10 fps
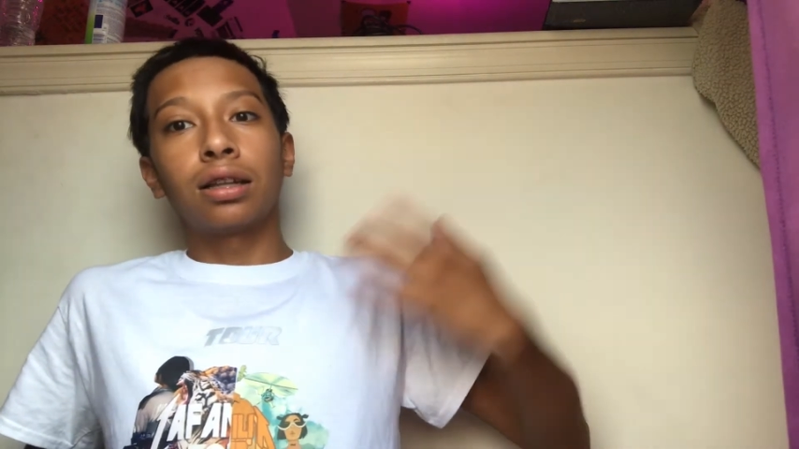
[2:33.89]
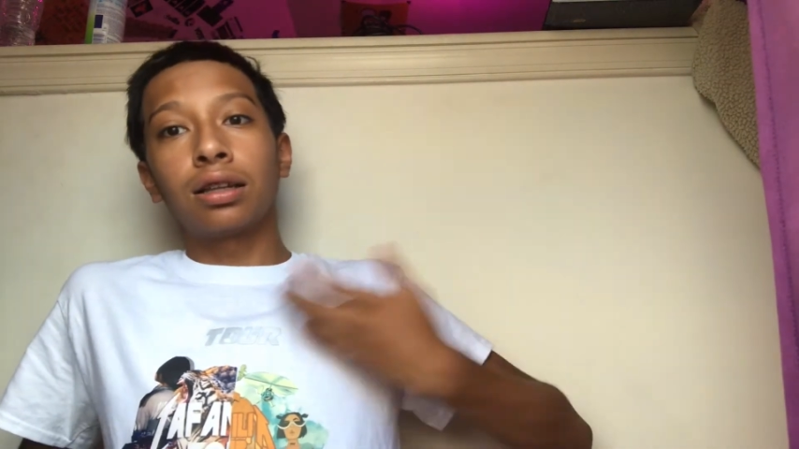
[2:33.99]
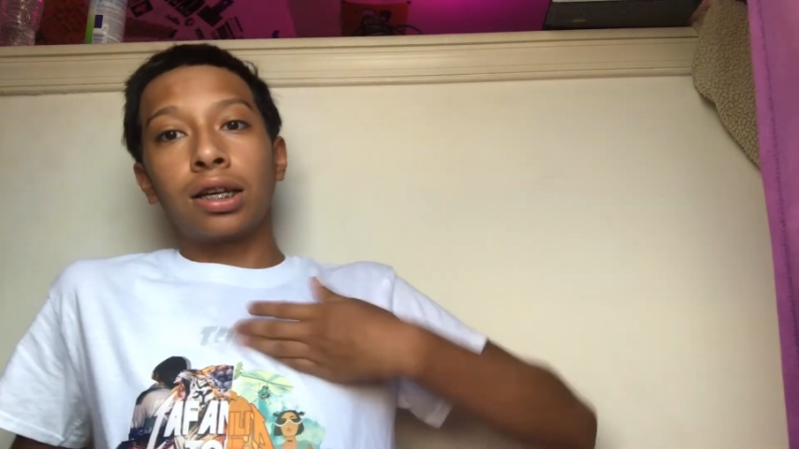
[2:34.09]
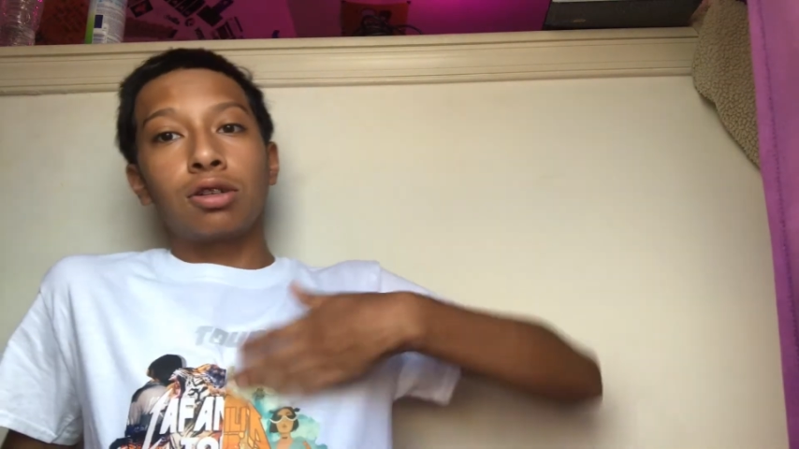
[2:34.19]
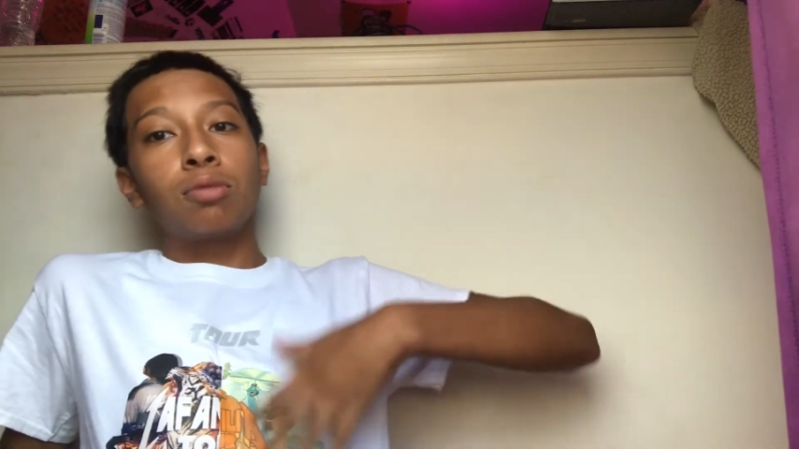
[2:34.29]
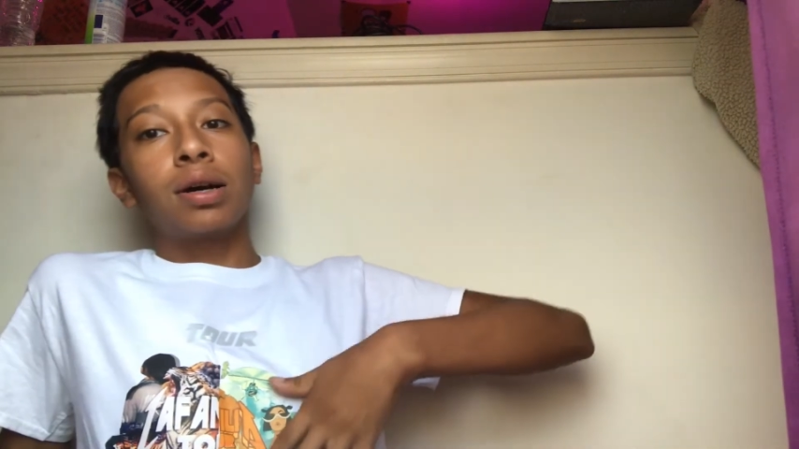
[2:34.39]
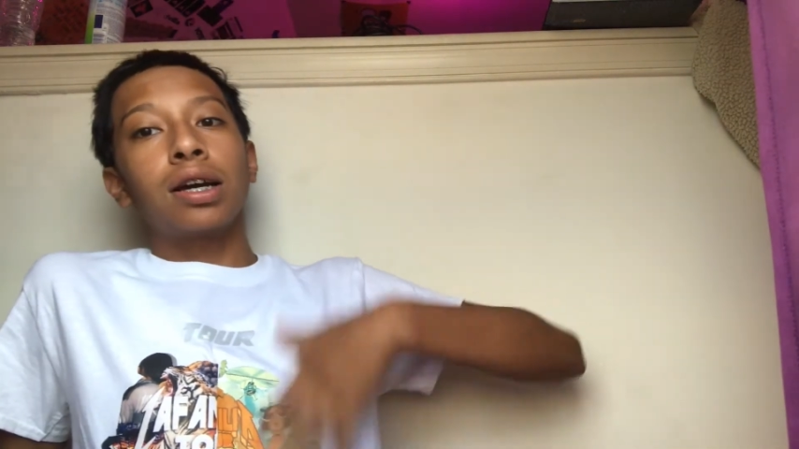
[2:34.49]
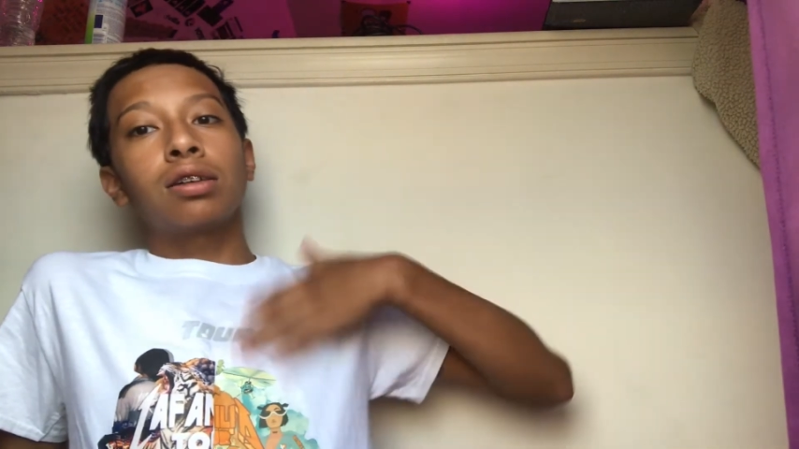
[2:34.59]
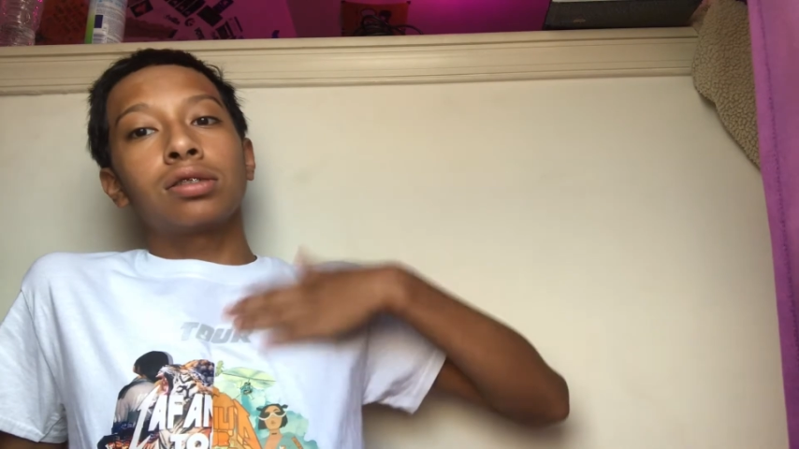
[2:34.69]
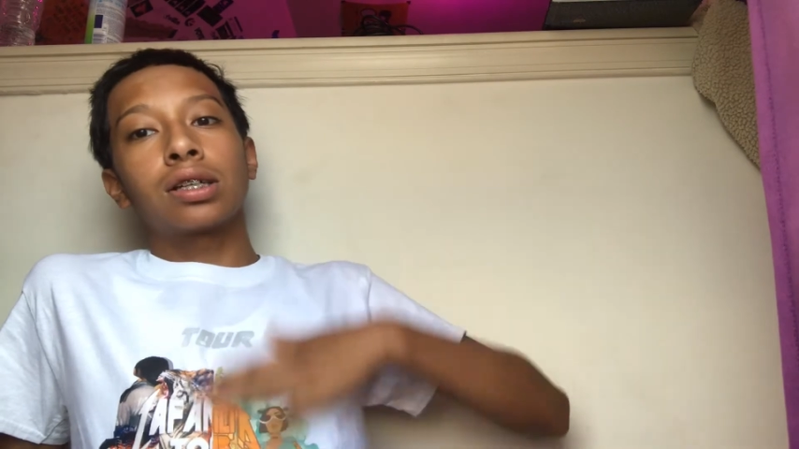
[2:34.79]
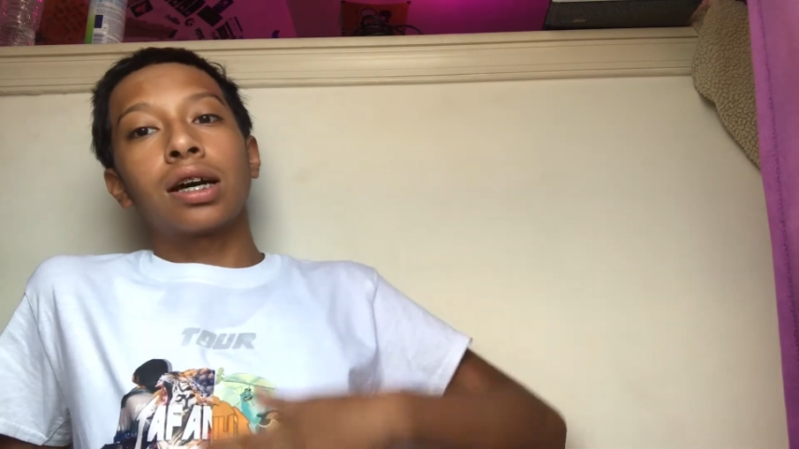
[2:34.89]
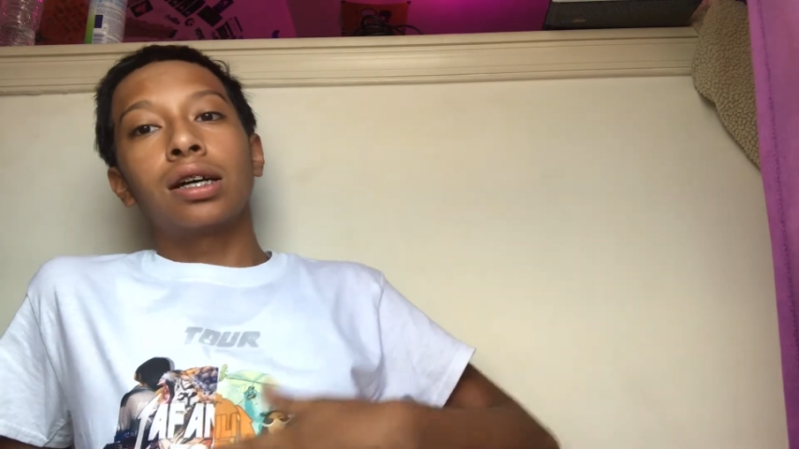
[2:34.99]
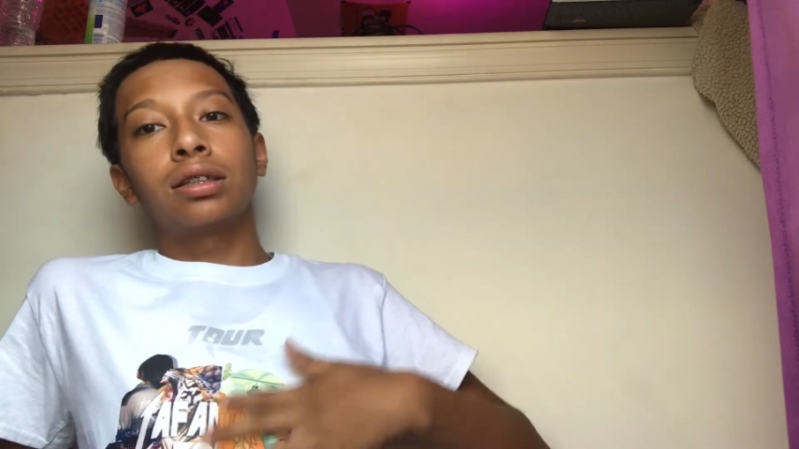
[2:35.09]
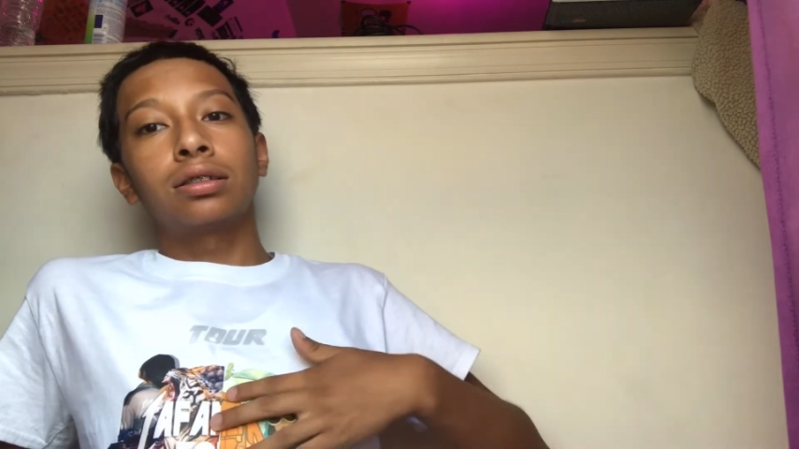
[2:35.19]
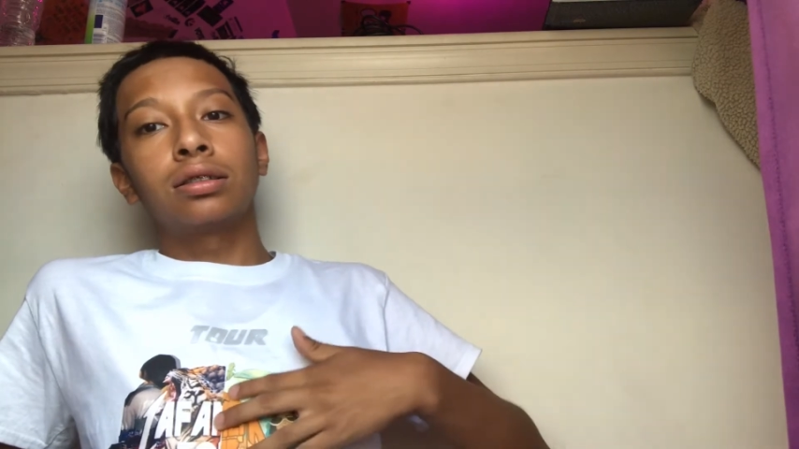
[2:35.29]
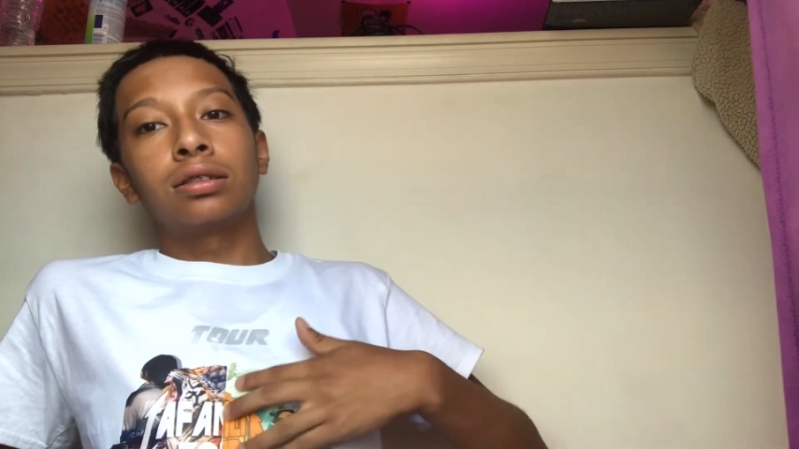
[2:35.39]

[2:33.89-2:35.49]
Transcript: like nobody else got